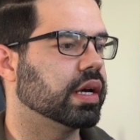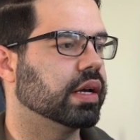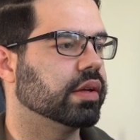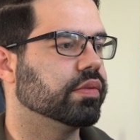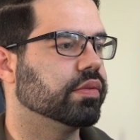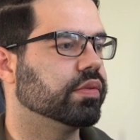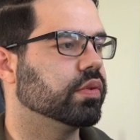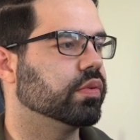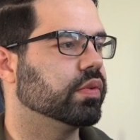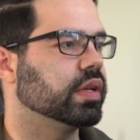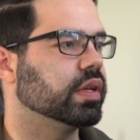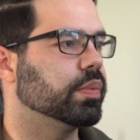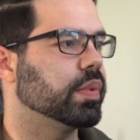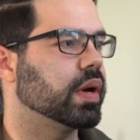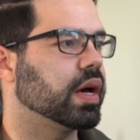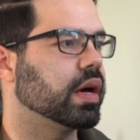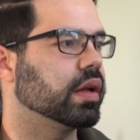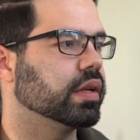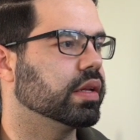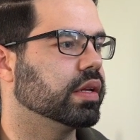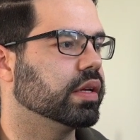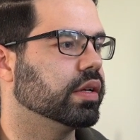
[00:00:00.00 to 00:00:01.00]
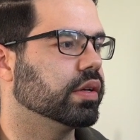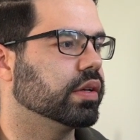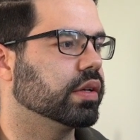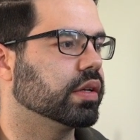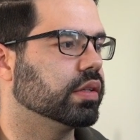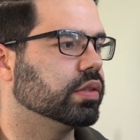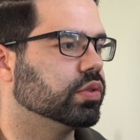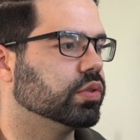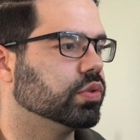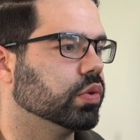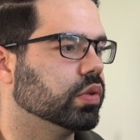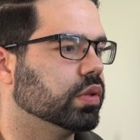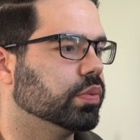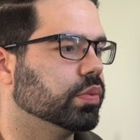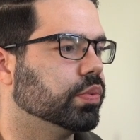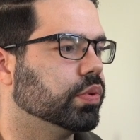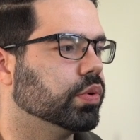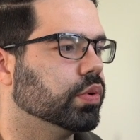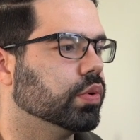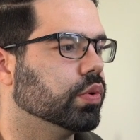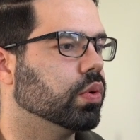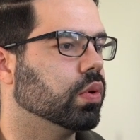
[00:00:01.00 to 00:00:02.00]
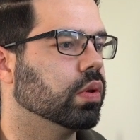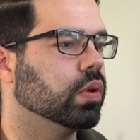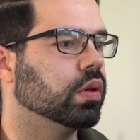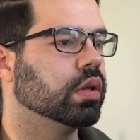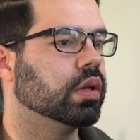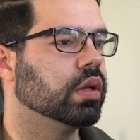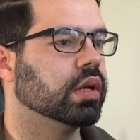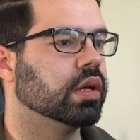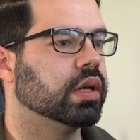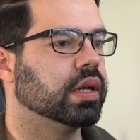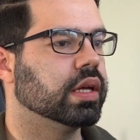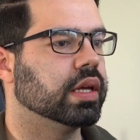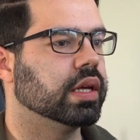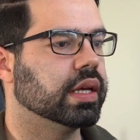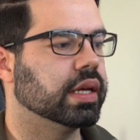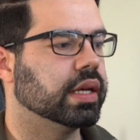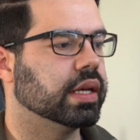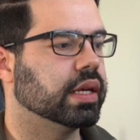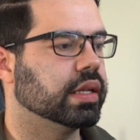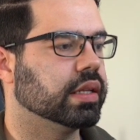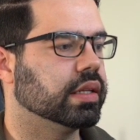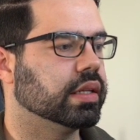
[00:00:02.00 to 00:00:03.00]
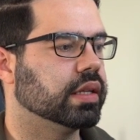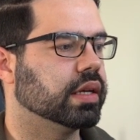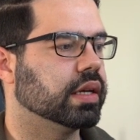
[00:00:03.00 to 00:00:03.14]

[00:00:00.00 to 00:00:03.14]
If you read about it here, you can join the pool, and